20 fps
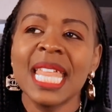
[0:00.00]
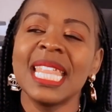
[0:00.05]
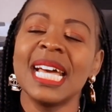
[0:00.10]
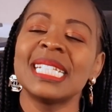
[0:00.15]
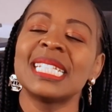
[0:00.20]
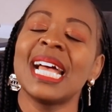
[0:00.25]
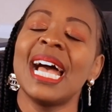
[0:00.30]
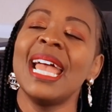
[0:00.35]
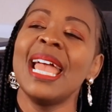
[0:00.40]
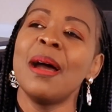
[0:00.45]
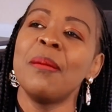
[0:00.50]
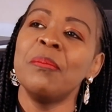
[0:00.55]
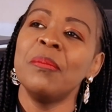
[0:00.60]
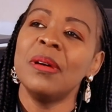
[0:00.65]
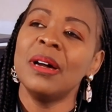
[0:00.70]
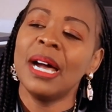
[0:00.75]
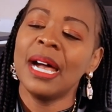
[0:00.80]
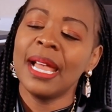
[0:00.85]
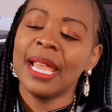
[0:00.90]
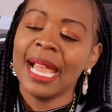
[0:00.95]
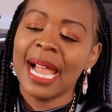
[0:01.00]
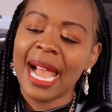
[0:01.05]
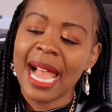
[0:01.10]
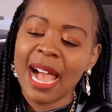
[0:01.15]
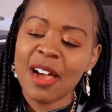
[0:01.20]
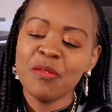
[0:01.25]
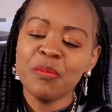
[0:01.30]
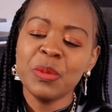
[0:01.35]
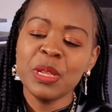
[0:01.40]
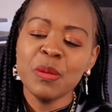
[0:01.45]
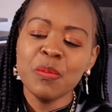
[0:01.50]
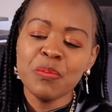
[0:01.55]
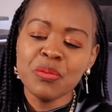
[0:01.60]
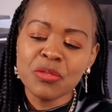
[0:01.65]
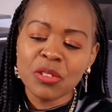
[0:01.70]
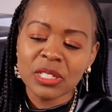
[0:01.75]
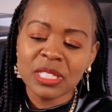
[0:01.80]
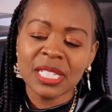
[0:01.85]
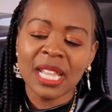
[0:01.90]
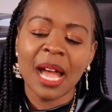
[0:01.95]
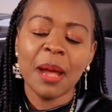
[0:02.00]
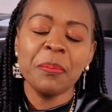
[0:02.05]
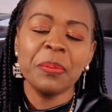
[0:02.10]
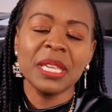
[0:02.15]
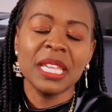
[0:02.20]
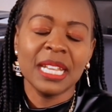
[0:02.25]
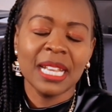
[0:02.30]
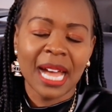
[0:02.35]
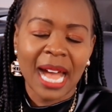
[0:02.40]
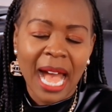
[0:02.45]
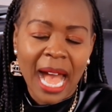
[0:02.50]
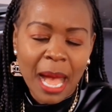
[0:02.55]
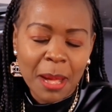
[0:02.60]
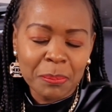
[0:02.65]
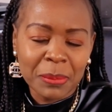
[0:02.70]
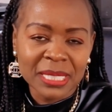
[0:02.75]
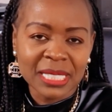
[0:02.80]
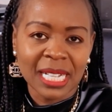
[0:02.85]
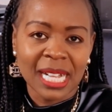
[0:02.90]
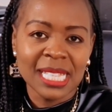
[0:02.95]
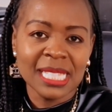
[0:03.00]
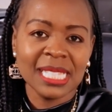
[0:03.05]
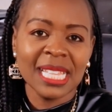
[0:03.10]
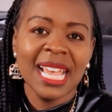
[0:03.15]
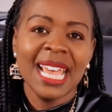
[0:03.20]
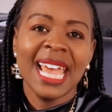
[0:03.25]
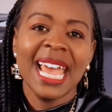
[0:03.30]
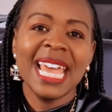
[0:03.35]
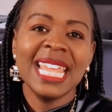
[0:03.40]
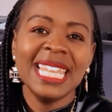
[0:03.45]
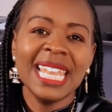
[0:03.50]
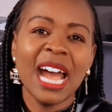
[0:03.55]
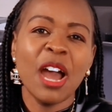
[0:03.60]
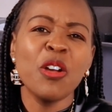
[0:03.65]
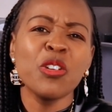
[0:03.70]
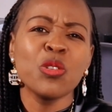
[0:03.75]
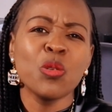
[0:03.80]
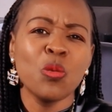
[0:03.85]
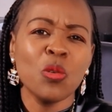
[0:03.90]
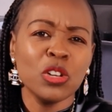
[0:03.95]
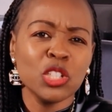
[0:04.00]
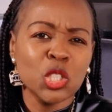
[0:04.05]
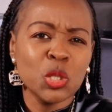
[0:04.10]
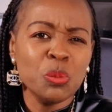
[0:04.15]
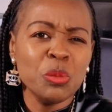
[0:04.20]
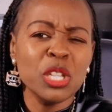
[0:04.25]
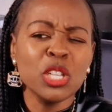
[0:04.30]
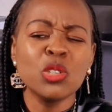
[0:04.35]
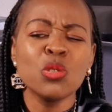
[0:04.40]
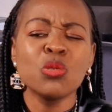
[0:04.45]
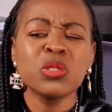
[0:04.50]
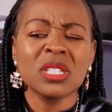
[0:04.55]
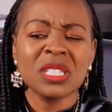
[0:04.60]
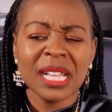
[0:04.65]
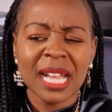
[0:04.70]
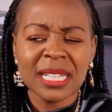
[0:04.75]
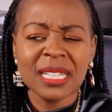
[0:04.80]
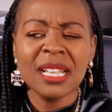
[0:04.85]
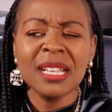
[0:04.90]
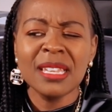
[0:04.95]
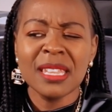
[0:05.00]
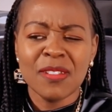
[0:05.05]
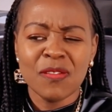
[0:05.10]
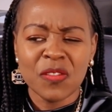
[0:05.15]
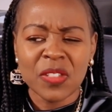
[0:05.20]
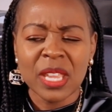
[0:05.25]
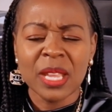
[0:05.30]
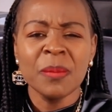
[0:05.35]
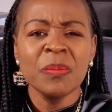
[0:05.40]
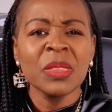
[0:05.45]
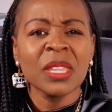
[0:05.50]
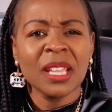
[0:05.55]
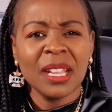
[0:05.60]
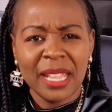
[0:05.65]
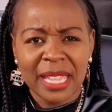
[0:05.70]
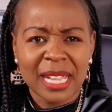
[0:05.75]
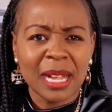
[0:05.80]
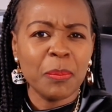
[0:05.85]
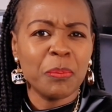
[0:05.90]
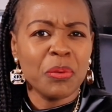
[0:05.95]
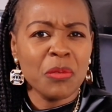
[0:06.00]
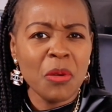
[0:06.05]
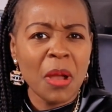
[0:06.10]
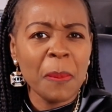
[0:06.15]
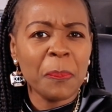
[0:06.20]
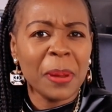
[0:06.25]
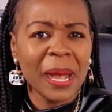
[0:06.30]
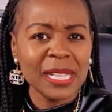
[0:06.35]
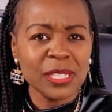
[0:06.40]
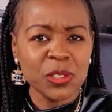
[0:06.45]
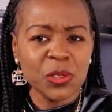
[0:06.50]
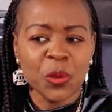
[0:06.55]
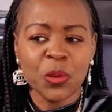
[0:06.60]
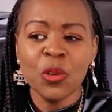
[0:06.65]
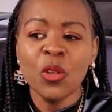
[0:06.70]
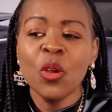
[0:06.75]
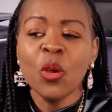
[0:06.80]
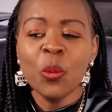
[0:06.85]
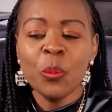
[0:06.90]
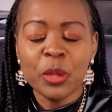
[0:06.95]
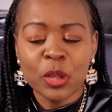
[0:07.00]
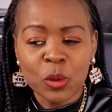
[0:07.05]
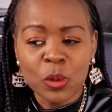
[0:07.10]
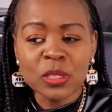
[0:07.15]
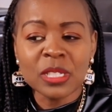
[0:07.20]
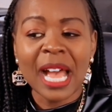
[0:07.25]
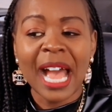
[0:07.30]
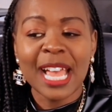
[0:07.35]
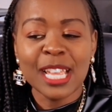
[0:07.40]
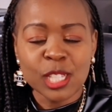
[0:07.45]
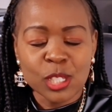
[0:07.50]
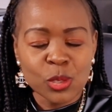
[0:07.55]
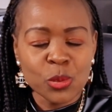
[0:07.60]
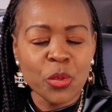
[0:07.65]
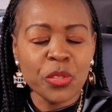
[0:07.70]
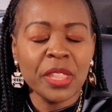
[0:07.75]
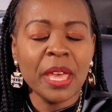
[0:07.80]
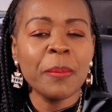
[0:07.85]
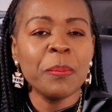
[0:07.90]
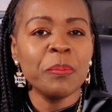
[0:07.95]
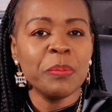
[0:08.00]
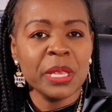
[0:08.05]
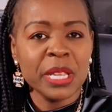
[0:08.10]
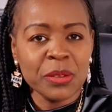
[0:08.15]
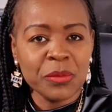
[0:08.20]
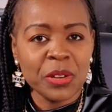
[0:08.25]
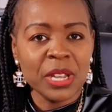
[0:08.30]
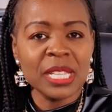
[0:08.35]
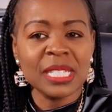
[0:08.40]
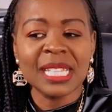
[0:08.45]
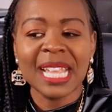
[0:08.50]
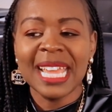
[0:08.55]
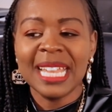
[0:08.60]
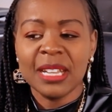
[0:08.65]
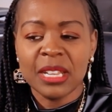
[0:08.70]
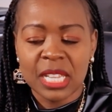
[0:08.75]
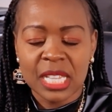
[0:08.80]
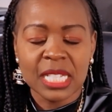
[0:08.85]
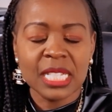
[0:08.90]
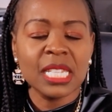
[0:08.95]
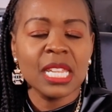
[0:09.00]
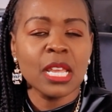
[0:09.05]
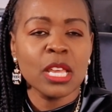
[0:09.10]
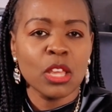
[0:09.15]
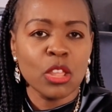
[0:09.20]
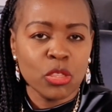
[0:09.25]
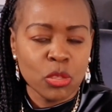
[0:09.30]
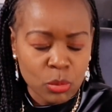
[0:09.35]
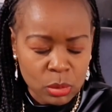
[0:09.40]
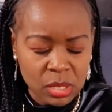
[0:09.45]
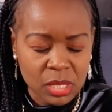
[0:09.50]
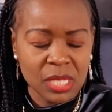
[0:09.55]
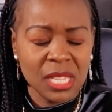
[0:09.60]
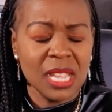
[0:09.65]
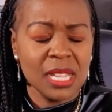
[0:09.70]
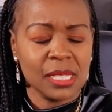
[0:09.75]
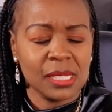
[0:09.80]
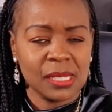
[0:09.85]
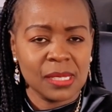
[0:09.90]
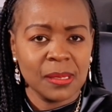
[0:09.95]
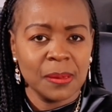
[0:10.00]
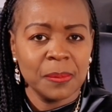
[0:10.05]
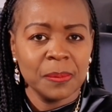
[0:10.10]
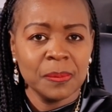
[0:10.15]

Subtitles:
that I have been brought up in abundance, and now you want me to start living like a poor person because I saw them being raised and eating those things?